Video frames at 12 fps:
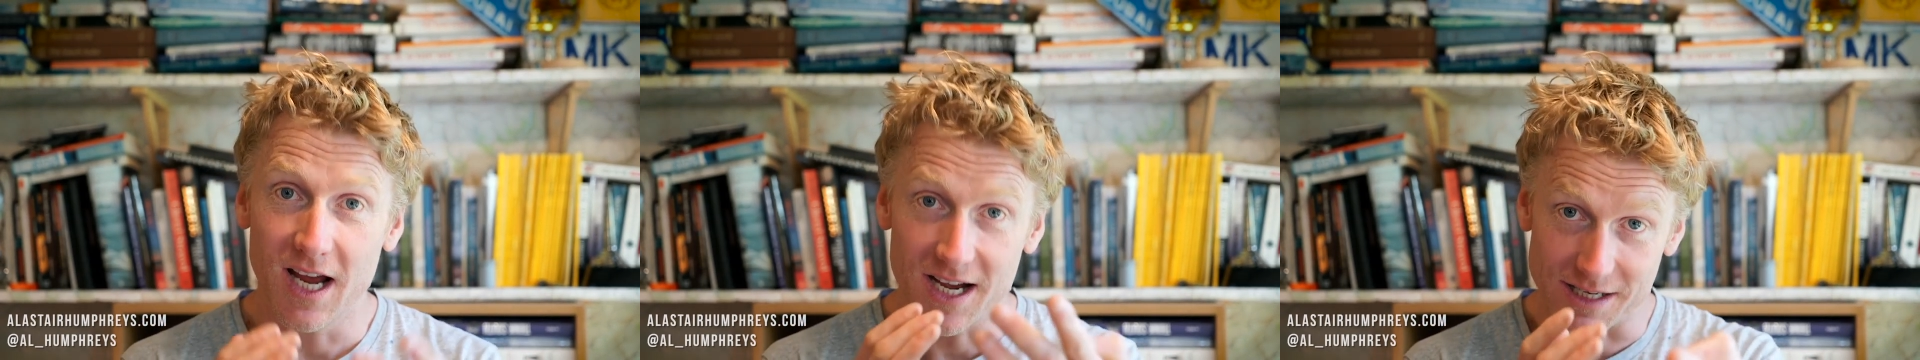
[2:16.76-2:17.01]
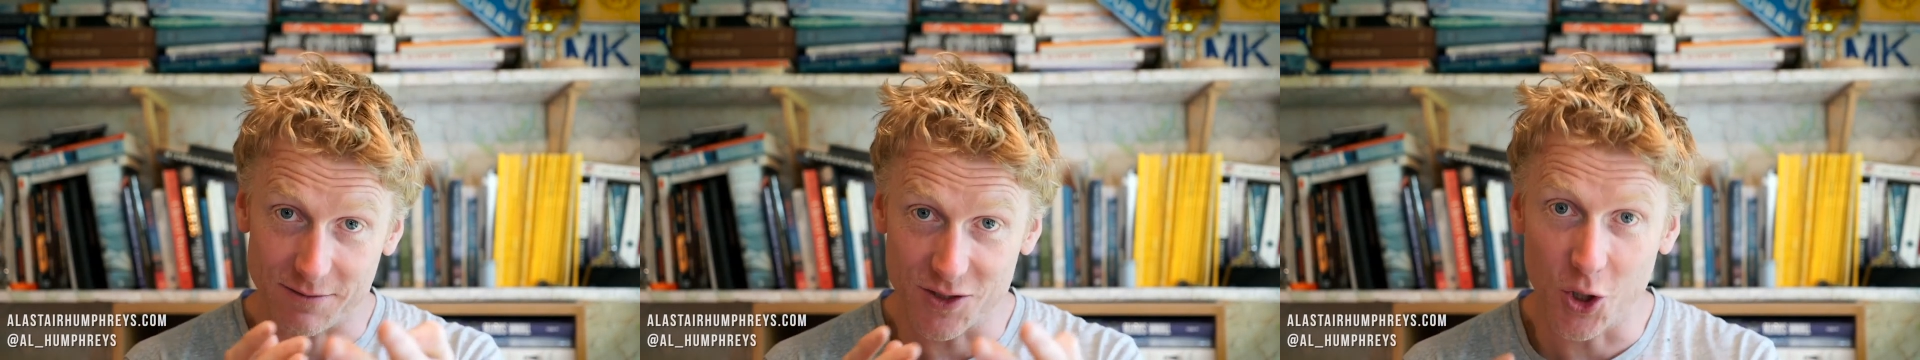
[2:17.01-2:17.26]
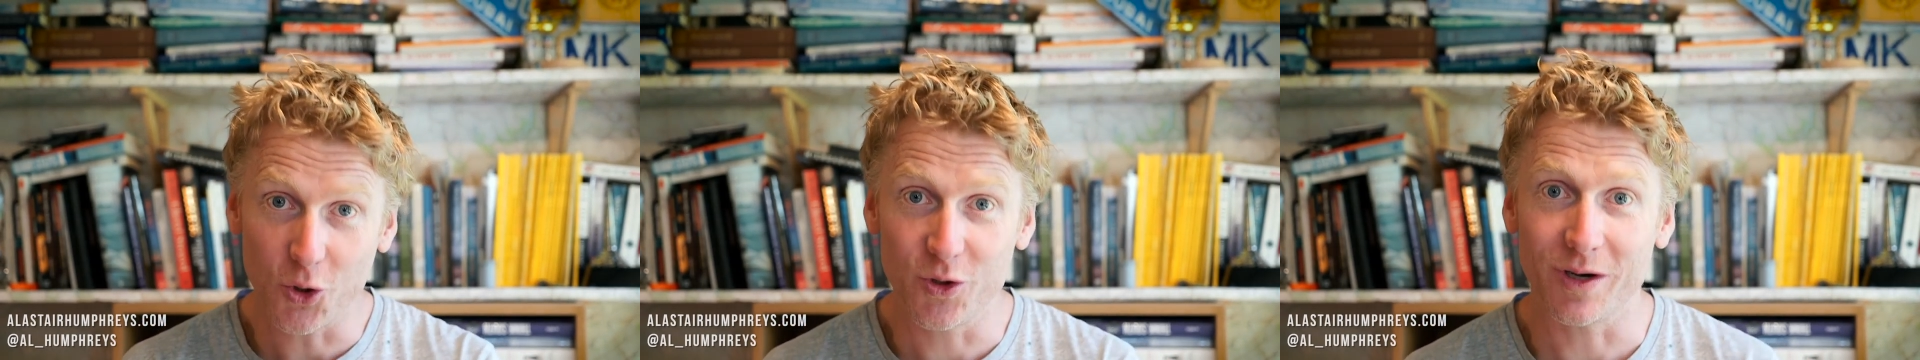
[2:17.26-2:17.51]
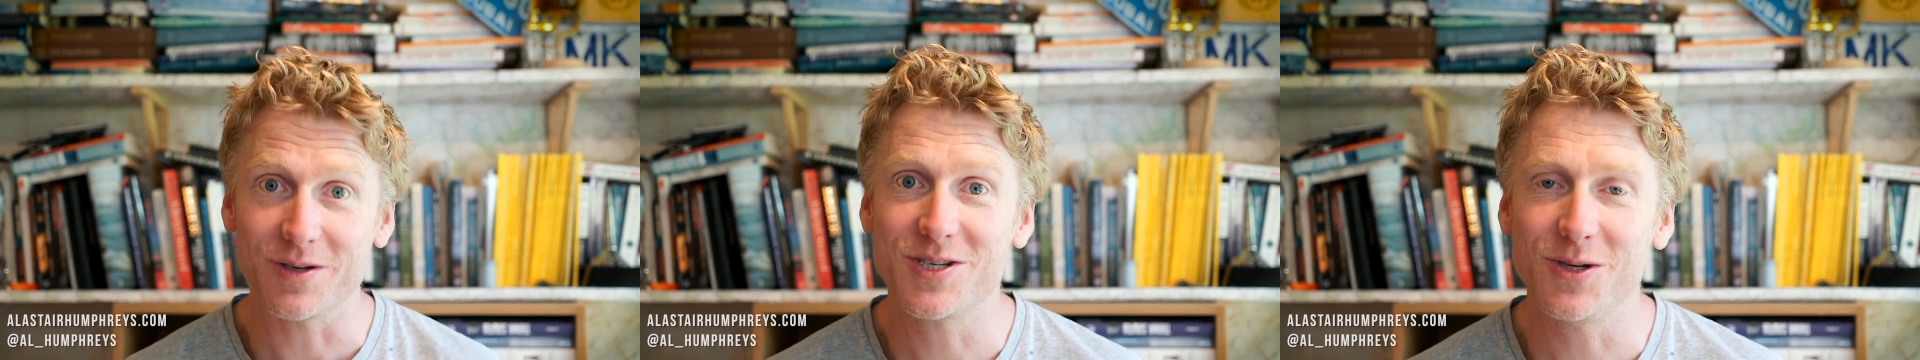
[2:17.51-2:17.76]
As I've told
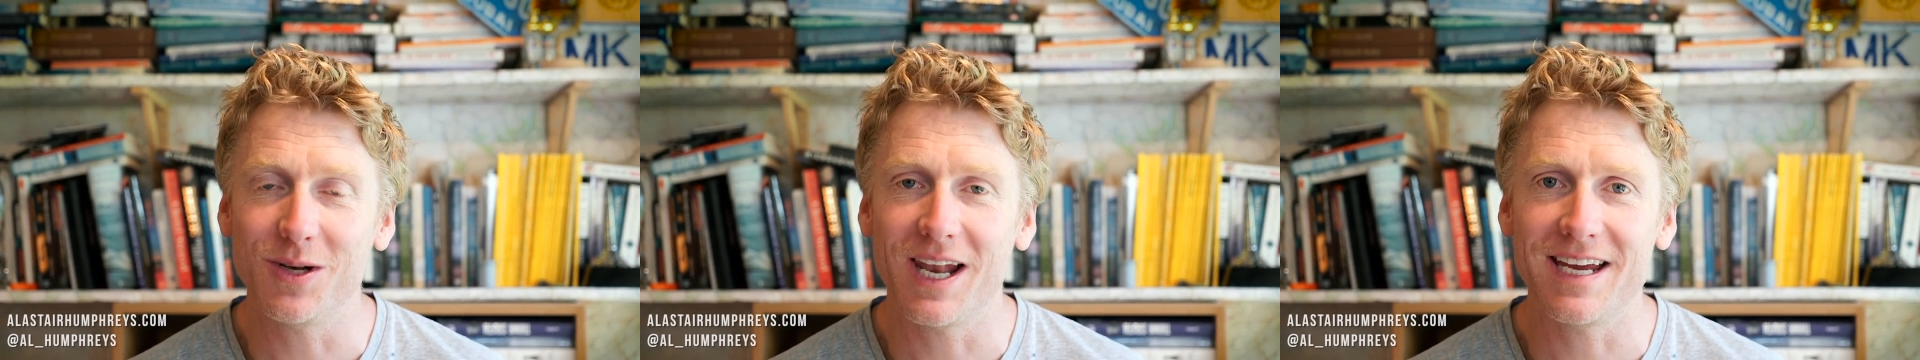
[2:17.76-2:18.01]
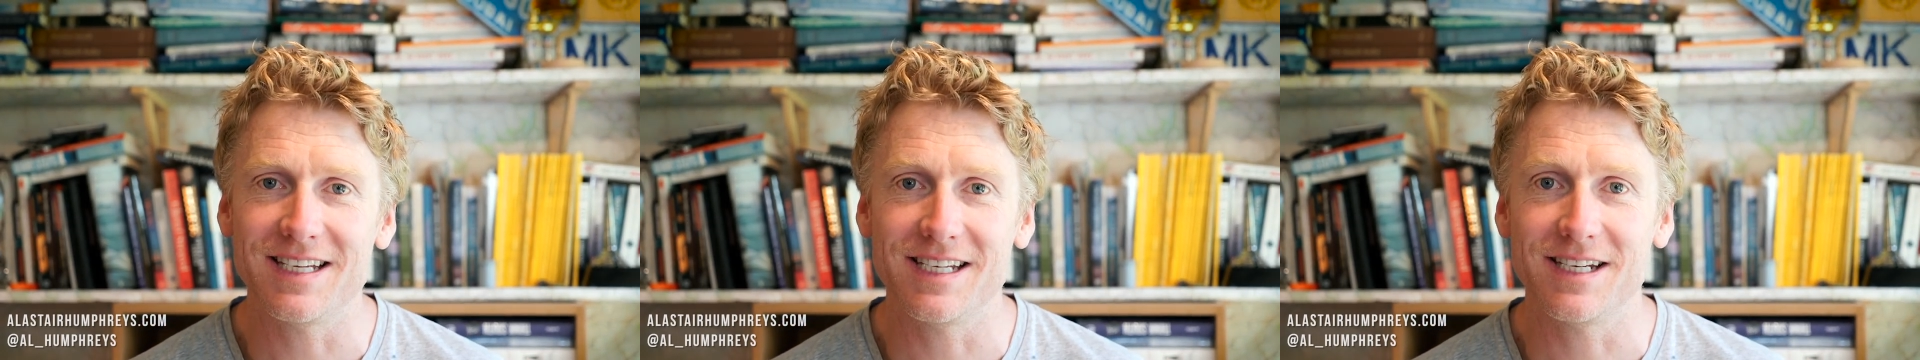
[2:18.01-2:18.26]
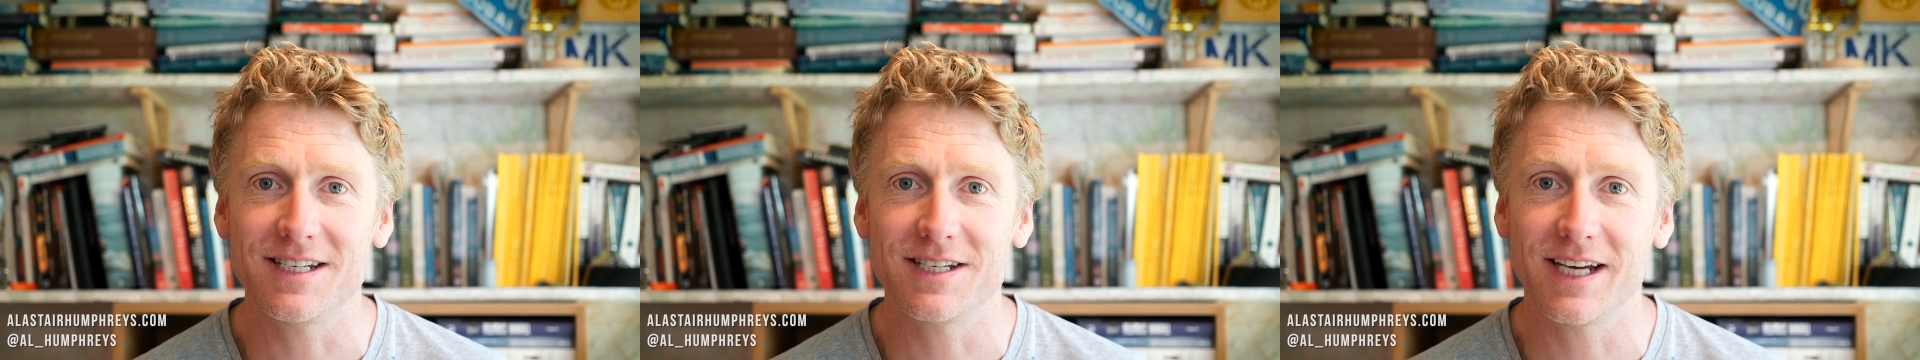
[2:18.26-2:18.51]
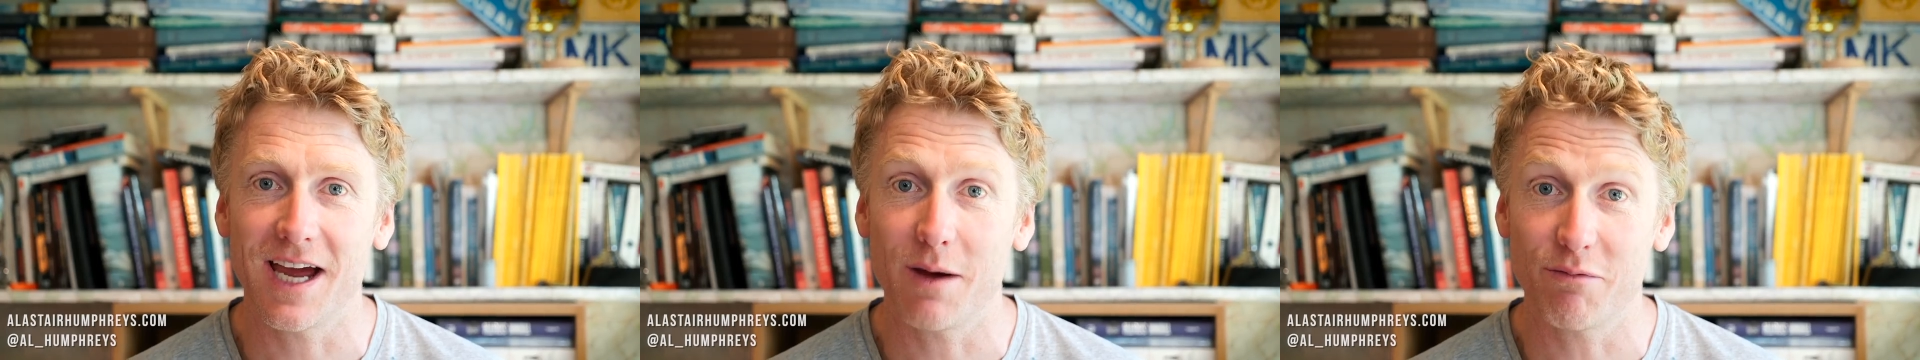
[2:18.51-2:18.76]
you, I was too lazy
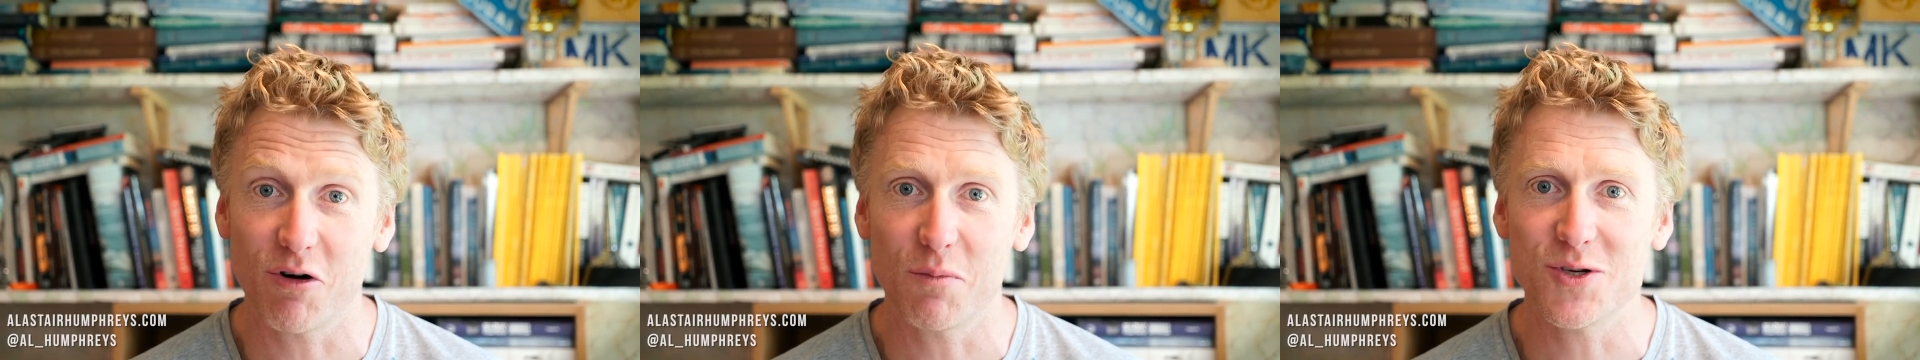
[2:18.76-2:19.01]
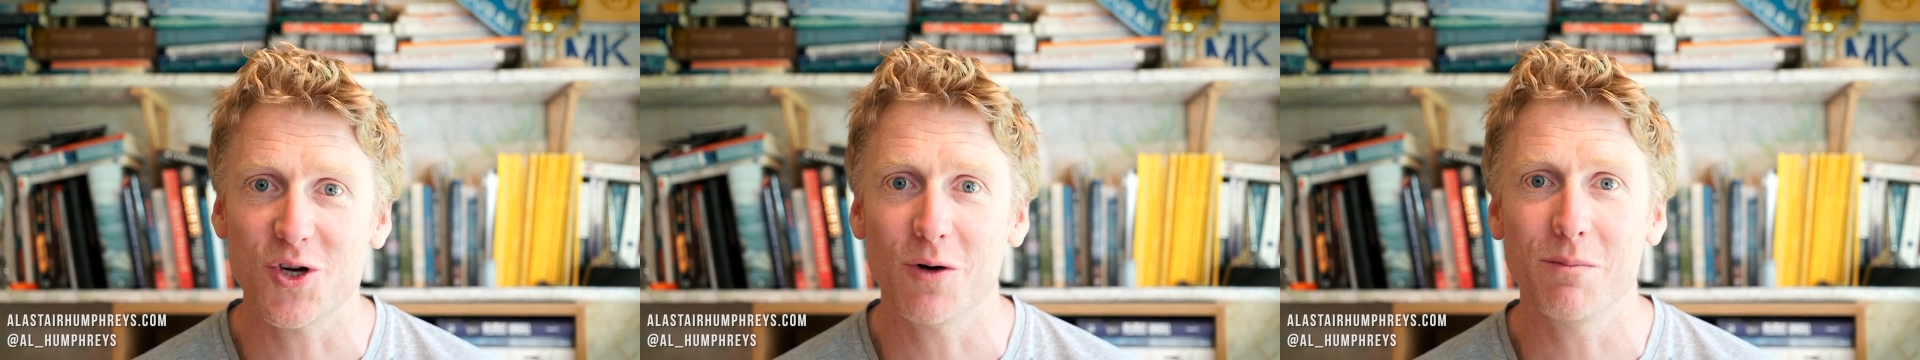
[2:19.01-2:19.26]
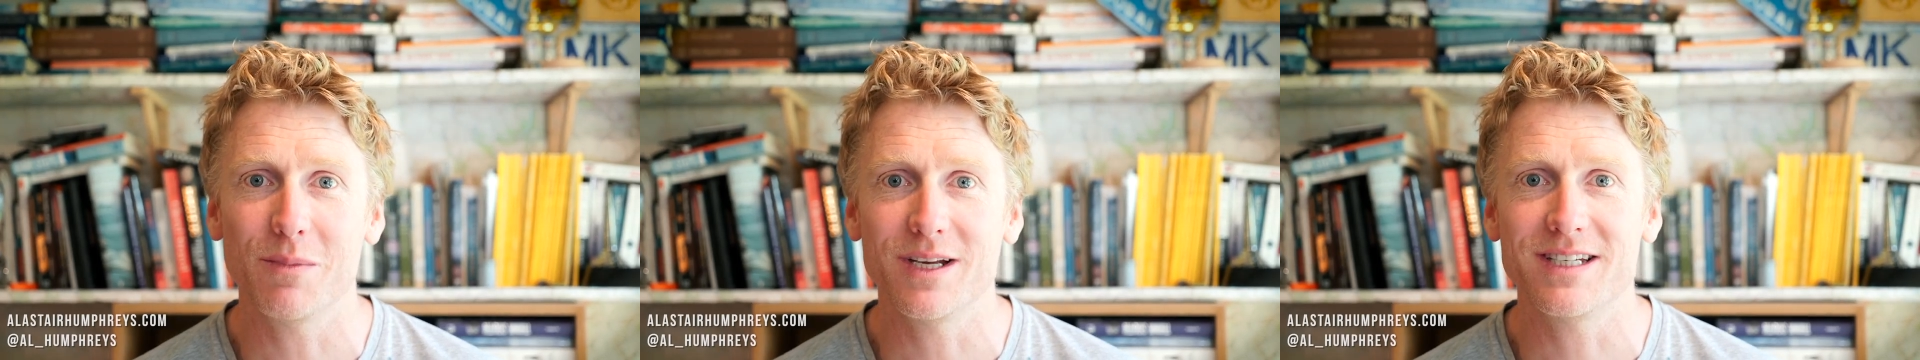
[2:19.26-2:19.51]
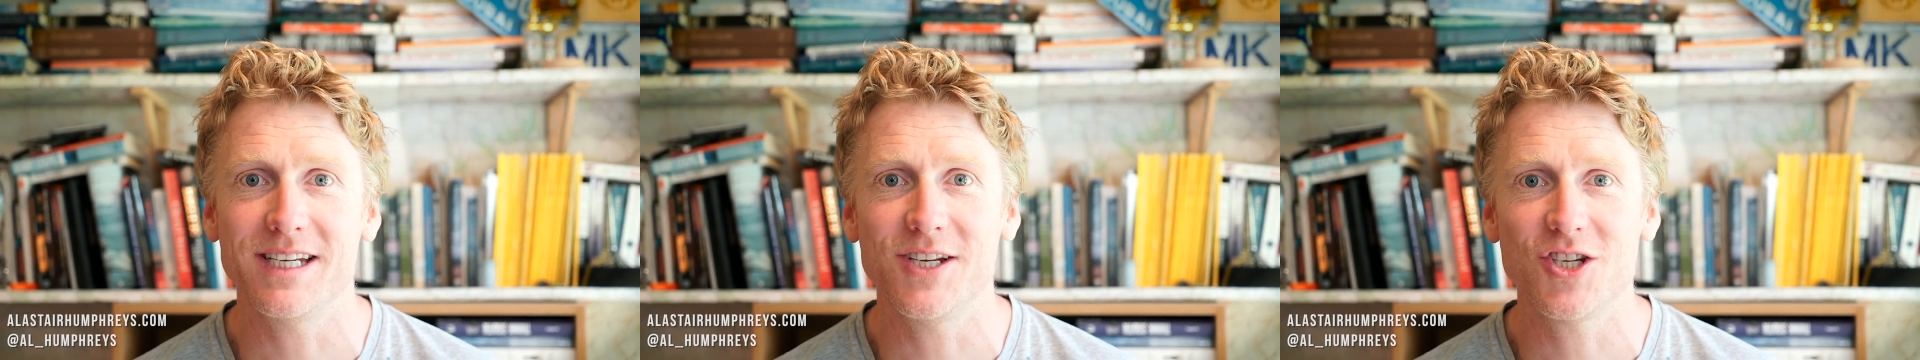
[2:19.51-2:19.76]
to get a proper job and be
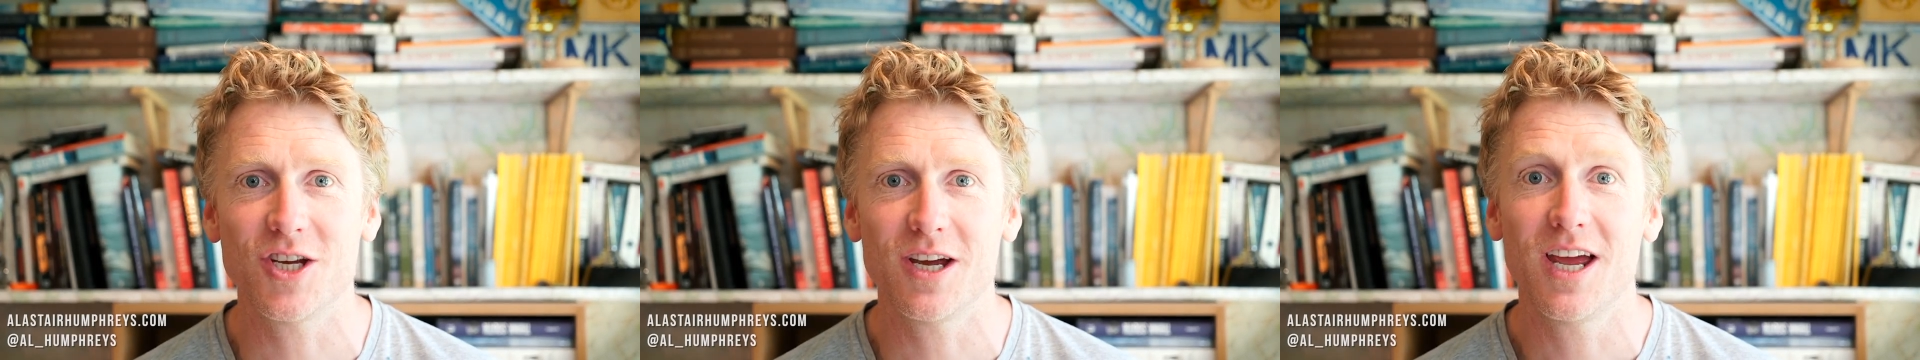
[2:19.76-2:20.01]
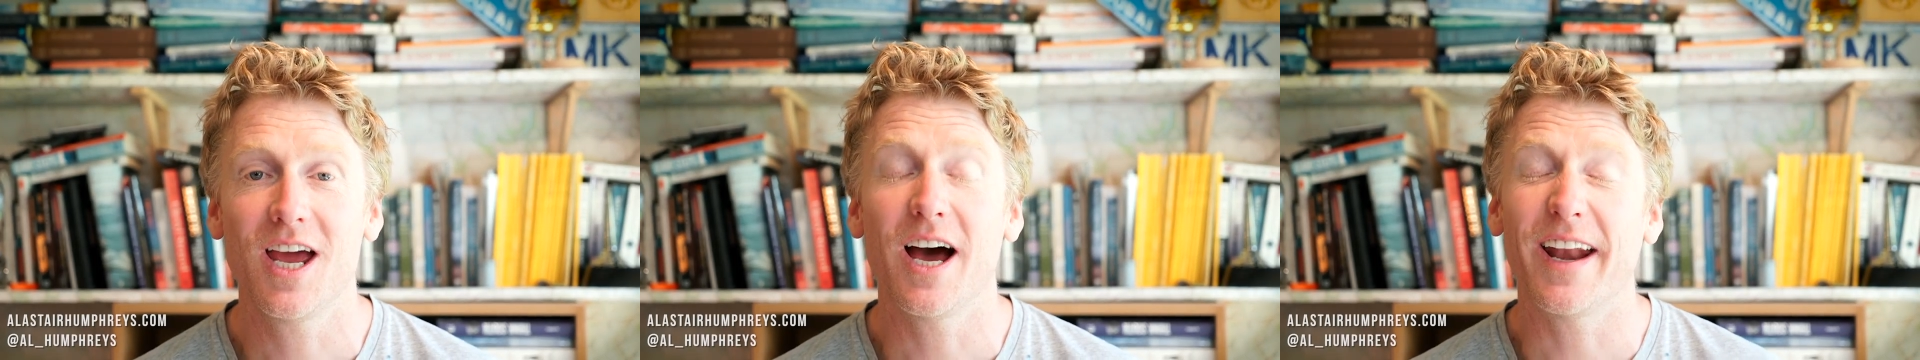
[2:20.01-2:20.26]
a teacher.